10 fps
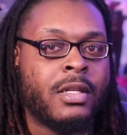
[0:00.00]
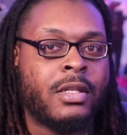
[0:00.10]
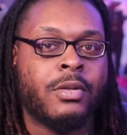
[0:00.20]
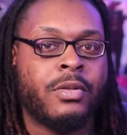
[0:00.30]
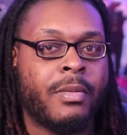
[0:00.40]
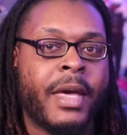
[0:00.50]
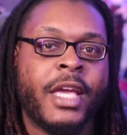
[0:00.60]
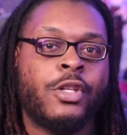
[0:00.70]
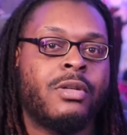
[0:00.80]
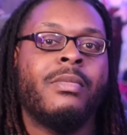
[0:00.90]
do the
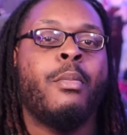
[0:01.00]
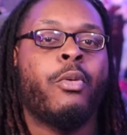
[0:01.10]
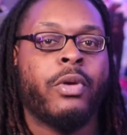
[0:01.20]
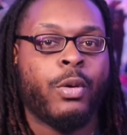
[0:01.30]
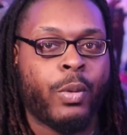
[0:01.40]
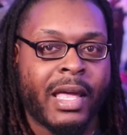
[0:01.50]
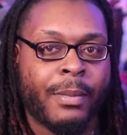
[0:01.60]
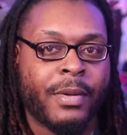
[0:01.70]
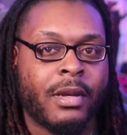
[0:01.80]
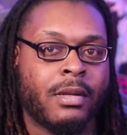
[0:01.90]
major memory
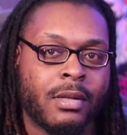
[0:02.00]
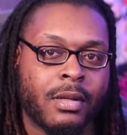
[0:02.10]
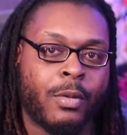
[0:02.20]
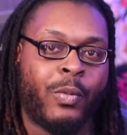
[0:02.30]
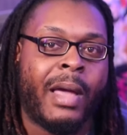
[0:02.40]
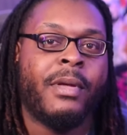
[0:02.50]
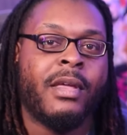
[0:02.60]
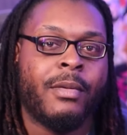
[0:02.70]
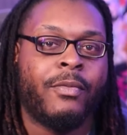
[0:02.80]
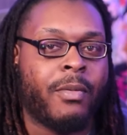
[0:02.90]
wipe, and wipe
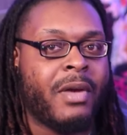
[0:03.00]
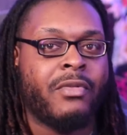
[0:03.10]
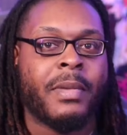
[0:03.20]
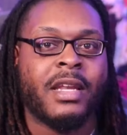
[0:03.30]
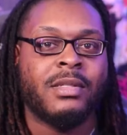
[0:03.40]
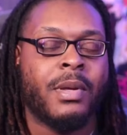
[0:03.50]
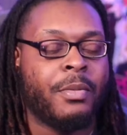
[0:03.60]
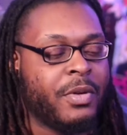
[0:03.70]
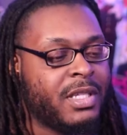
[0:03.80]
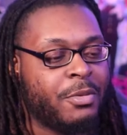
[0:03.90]
him from everybody's
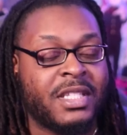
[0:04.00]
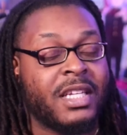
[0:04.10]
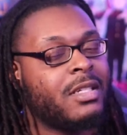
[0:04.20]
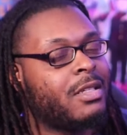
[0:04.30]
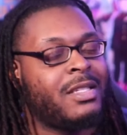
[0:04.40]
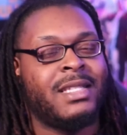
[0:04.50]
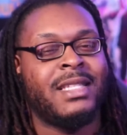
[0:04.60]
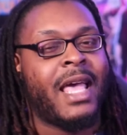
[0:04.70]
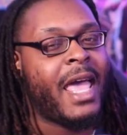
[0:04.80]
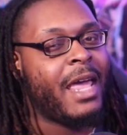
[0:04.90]
memories. It was such a
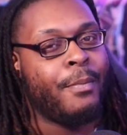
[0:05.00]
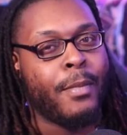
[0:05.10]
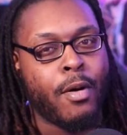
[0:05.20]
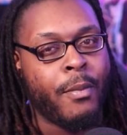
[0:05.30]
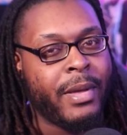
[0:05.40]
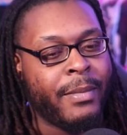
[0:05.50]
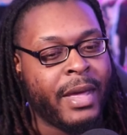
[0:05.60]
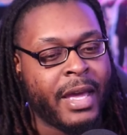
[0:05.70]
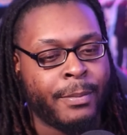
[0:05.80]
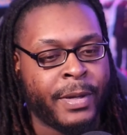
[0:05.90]
sad moment,
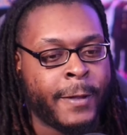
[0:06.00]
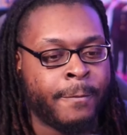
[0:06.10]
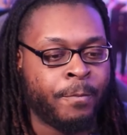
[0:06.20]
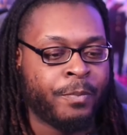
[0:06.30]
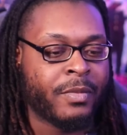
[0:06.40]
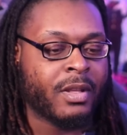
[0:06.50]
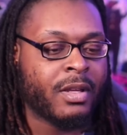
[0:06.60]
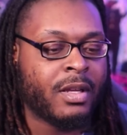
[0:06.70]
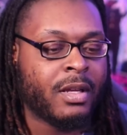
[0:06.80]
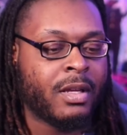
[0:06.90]
man, but
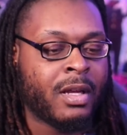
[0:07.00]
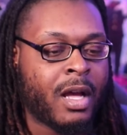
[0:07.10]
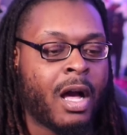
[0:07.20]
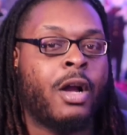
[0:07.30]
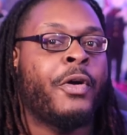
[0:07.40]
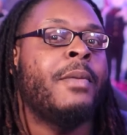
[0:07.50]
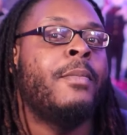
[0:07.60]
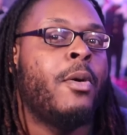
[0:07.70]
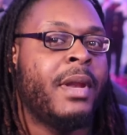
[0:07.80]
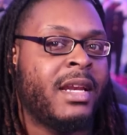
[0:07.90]
a great
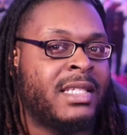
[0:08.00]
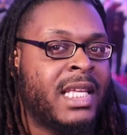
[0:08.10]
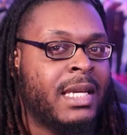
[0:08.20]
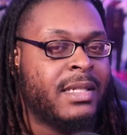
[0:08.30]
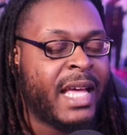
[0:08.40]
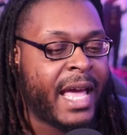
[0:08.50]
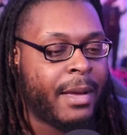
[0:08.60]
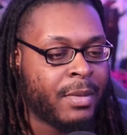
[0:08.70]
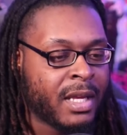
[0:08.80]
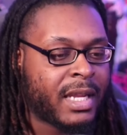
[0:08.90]
moment at the same
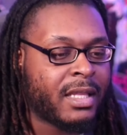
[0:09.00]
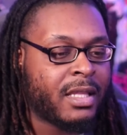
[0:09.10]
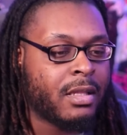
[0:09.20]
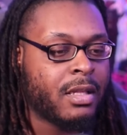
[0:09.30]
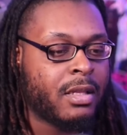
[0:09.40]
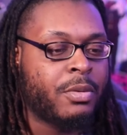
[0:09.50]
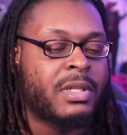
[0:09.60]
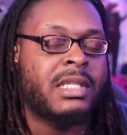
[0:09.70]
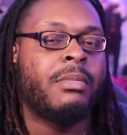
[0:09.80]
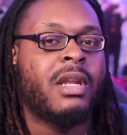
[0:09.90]
time. Like there was
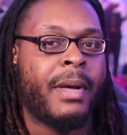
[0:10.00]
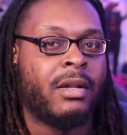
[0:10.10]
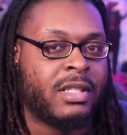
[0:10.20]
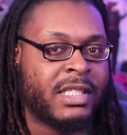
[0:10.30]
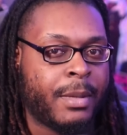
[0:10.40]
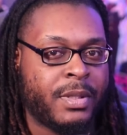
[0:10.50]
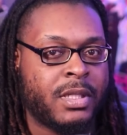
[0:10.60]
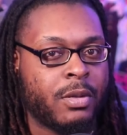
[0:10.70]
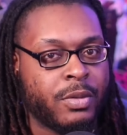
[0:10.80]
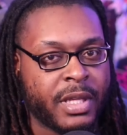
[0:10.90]
something about this
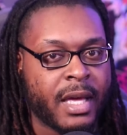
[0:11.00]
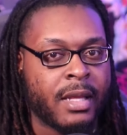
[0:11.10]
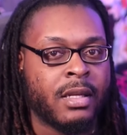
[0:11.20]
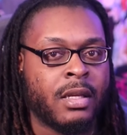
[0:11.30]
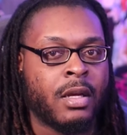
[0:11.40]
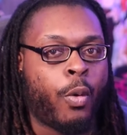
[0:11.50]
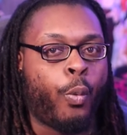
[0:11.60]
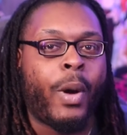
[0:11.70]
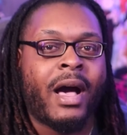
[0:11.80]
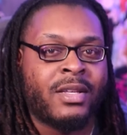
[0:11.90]
episode that
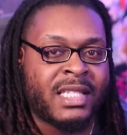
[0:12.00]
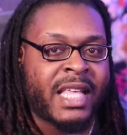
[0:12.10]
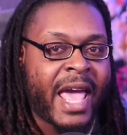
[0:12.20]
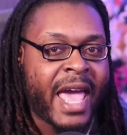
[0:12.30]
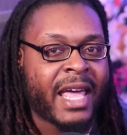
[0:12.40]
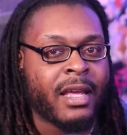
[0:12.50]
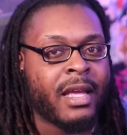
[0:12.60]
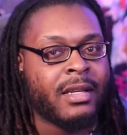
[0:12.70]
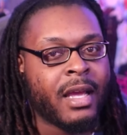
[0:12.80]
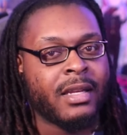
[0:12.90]
while sad
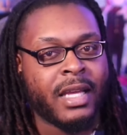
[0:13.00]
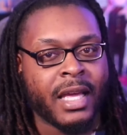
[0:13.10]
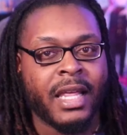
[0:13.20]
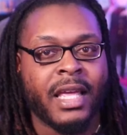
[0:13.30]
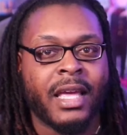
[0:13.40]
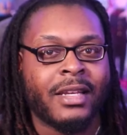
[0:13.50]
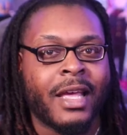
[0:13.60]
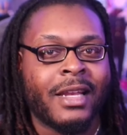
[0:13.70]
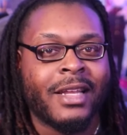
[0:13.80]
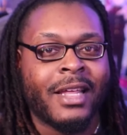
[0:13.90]
and, and giddy and,
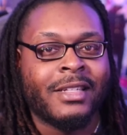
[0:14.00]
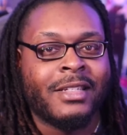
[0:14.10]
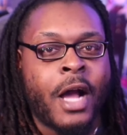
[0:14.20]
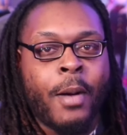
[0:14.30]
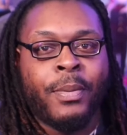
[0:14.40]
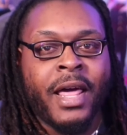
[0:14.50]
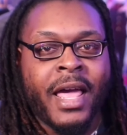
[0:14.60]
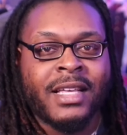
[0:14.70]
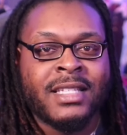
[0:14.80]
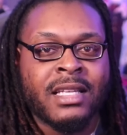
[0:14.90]
and, and
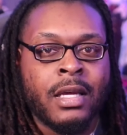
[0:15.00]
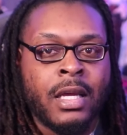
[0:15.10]
complex,